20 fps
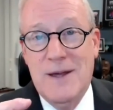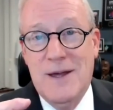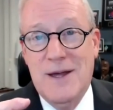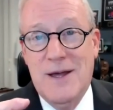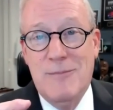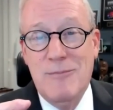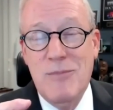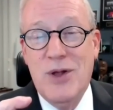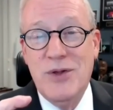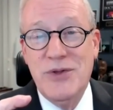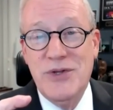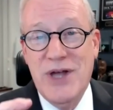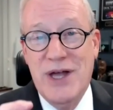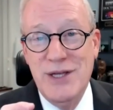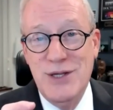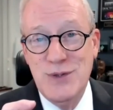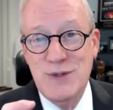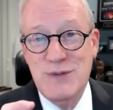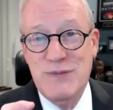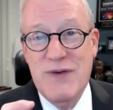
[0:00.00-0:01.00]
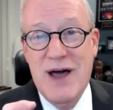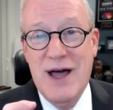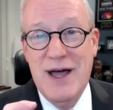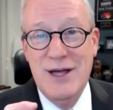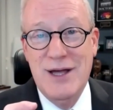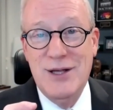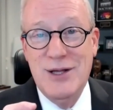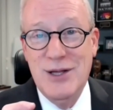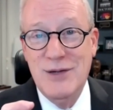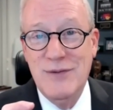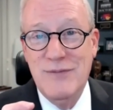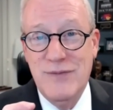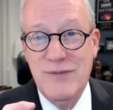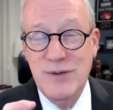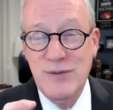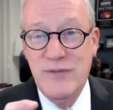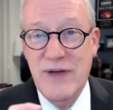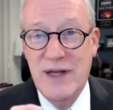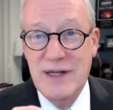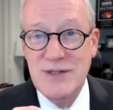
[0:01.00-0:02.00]
multi-use vial of
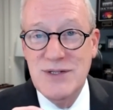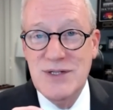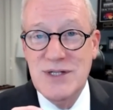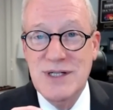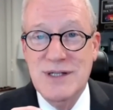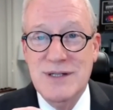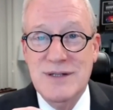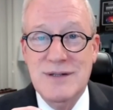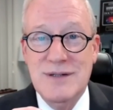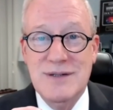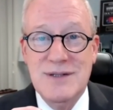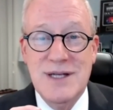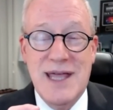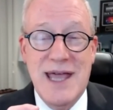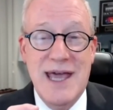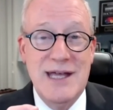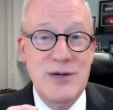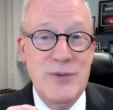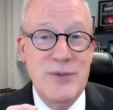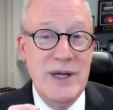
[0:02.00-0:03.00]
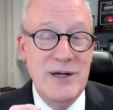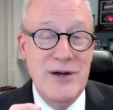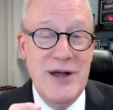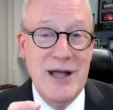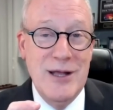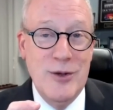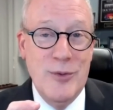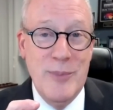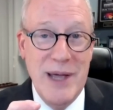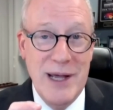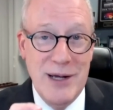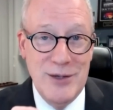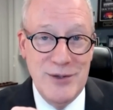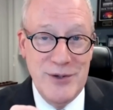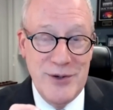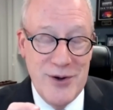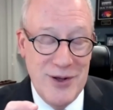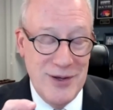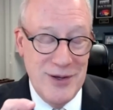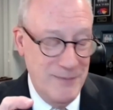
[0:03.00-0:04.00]
fluphenazine decanoate or
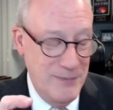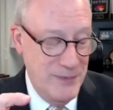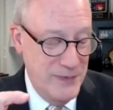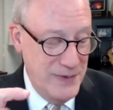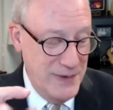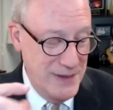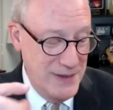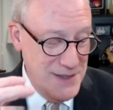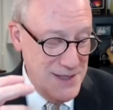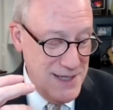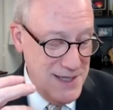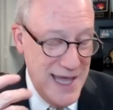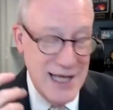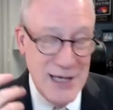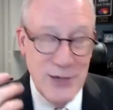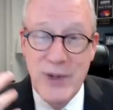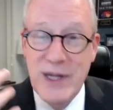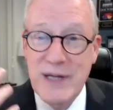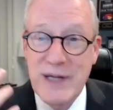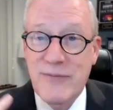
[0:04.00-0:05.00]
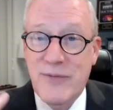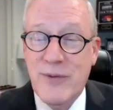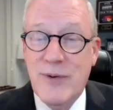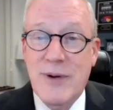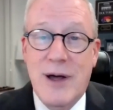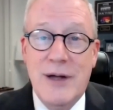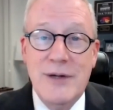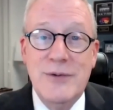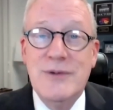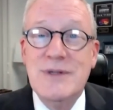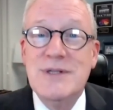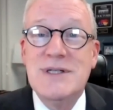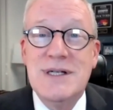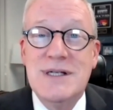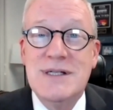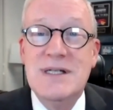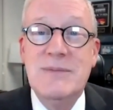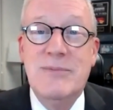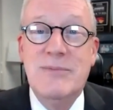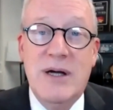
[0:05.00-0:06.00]
haloperidol decanoate for
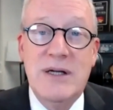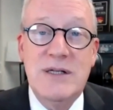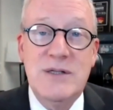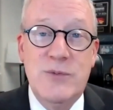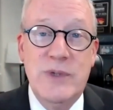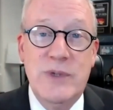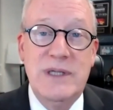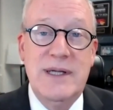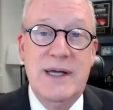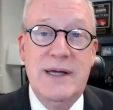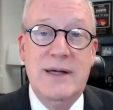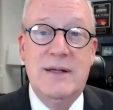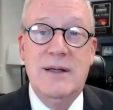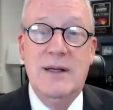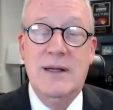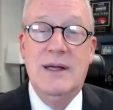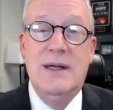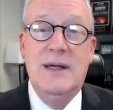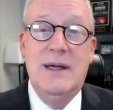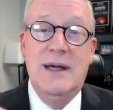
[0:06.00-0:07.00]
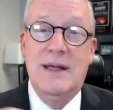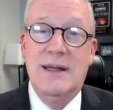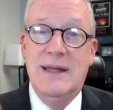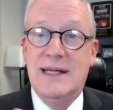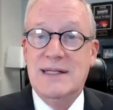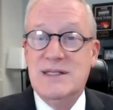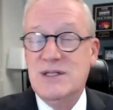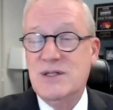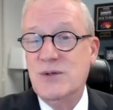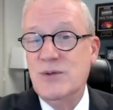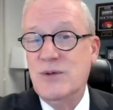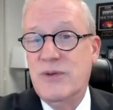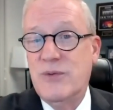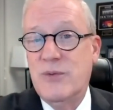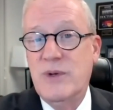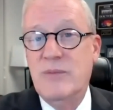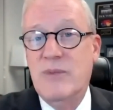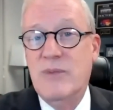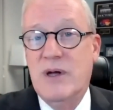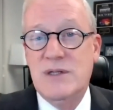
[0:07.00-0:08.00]
$160 retail, and that's 2 to
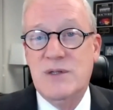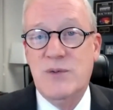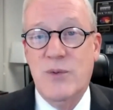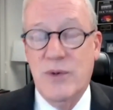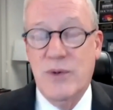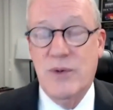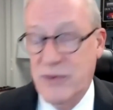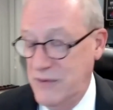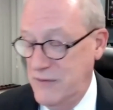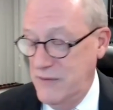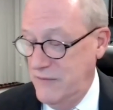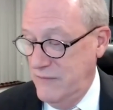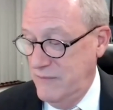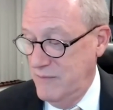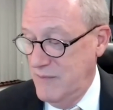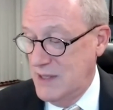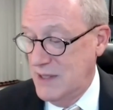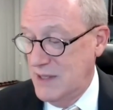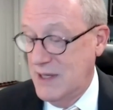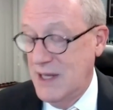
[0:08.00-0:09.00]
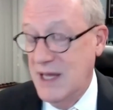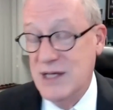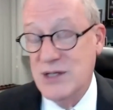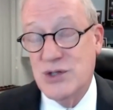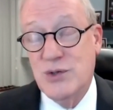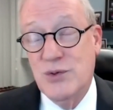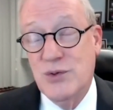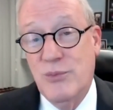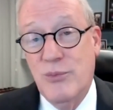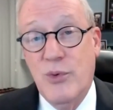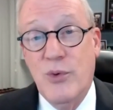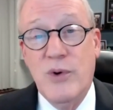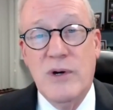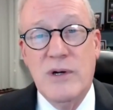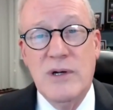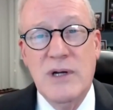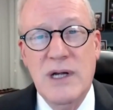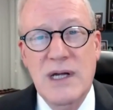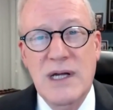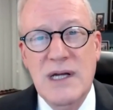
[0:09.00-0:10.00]
3 months worth of medication or
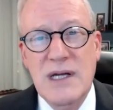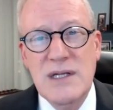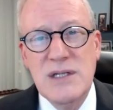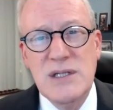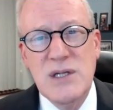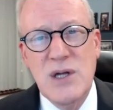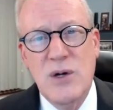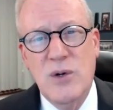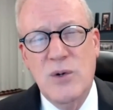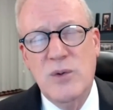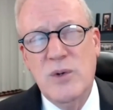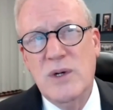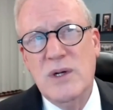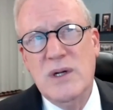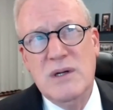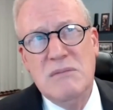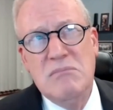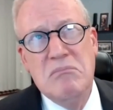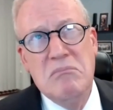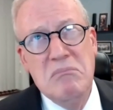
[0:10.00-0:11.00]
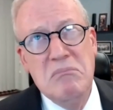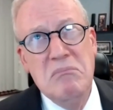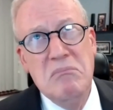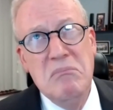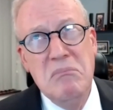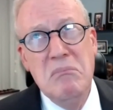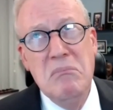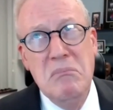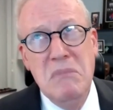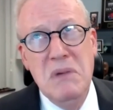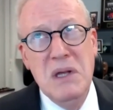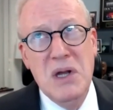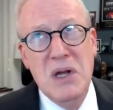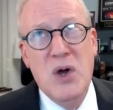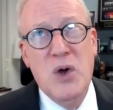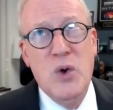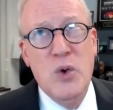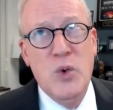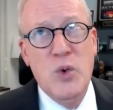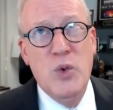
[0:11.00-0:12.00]
more. So
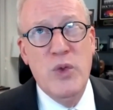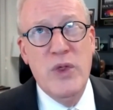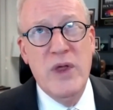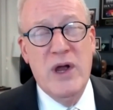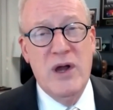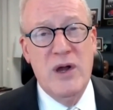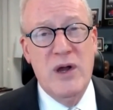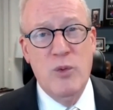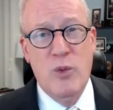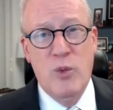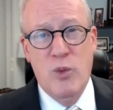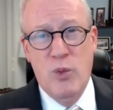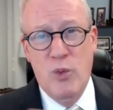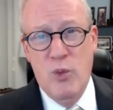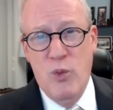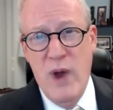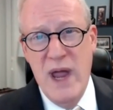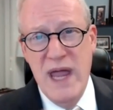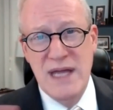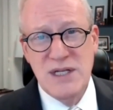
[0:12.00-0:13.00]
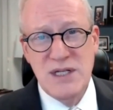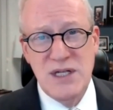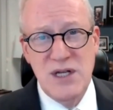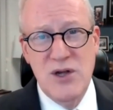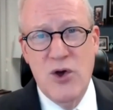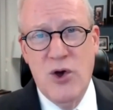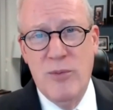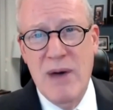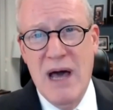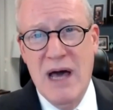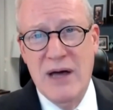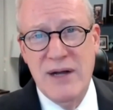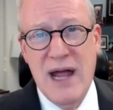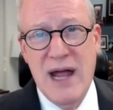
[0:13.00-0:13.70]
there are ways to go about